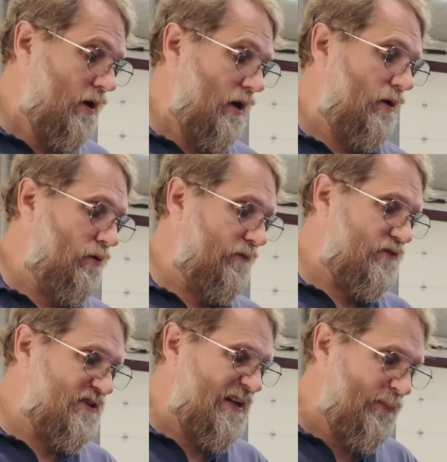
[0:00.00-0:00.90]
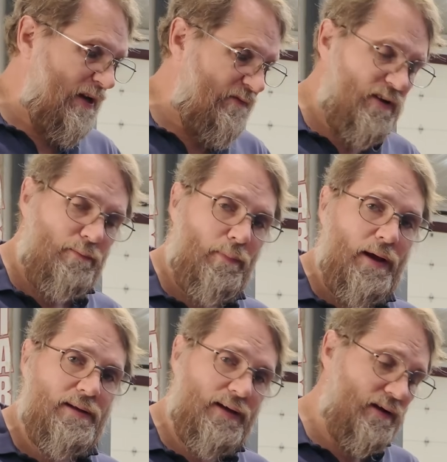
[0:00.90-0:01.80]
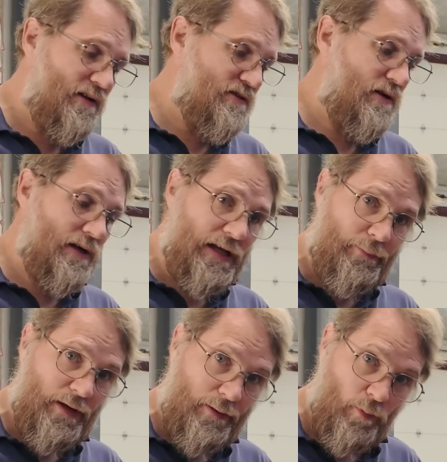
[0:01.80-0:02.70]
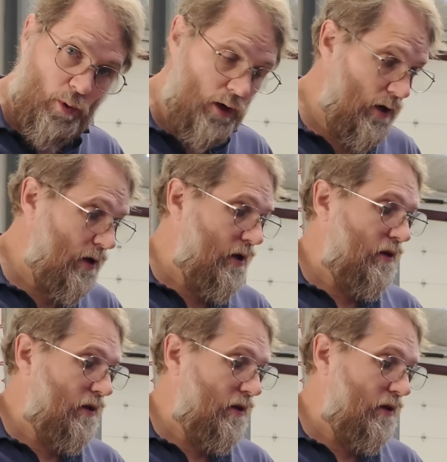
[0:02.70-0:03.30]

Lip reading: I don't know if there's anybody even in my town that's turning them anymore.